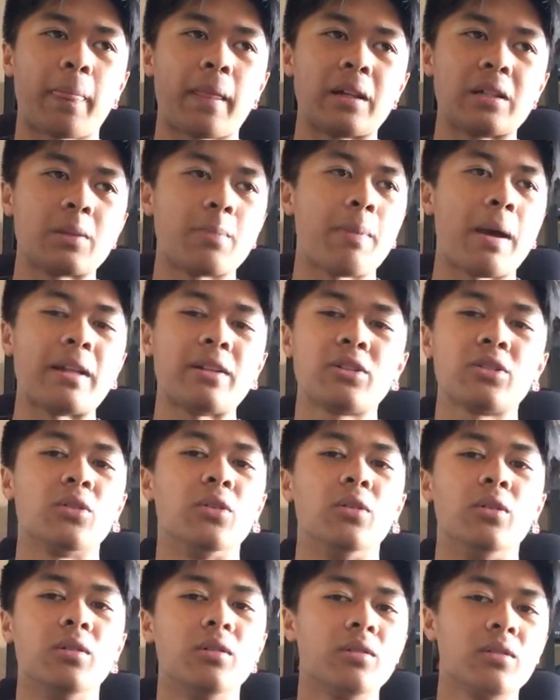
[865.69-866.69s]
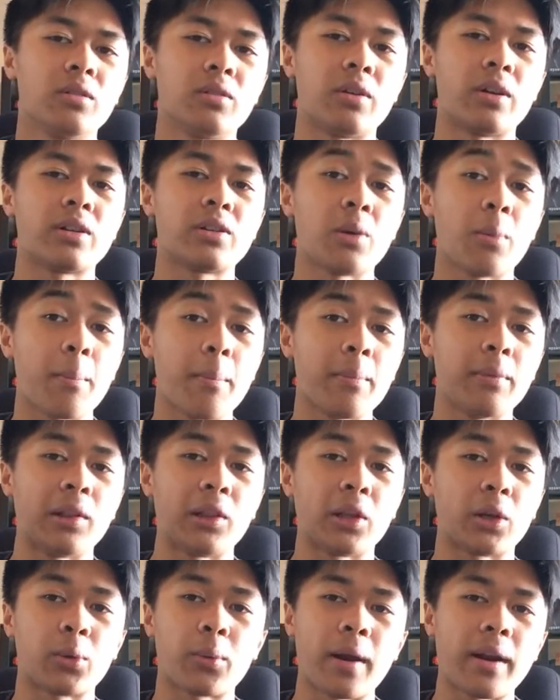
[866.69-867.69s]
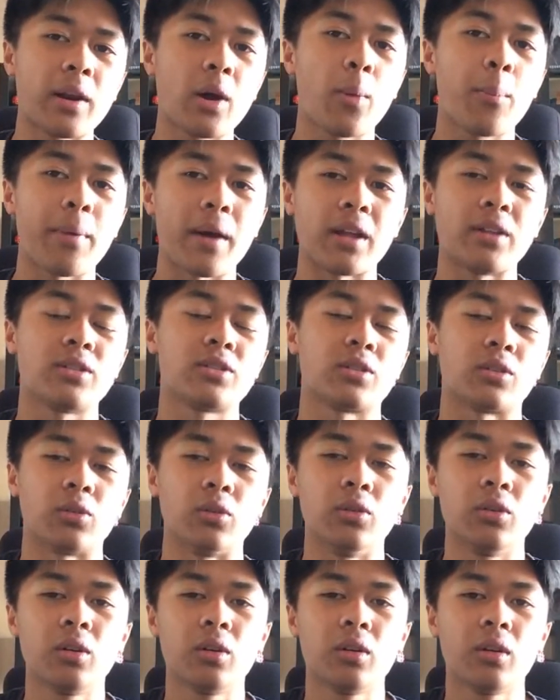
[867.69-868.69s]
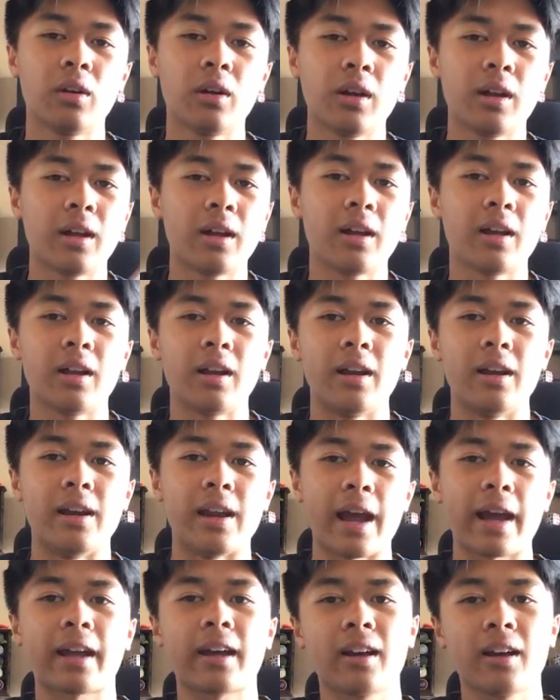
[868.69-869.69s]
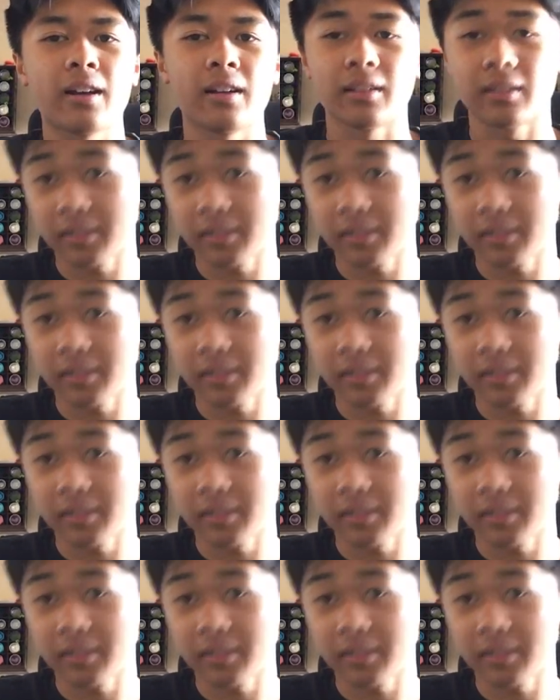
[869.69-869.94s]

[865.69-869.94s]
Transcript: It's a pencil. Loreno pencil. Neck,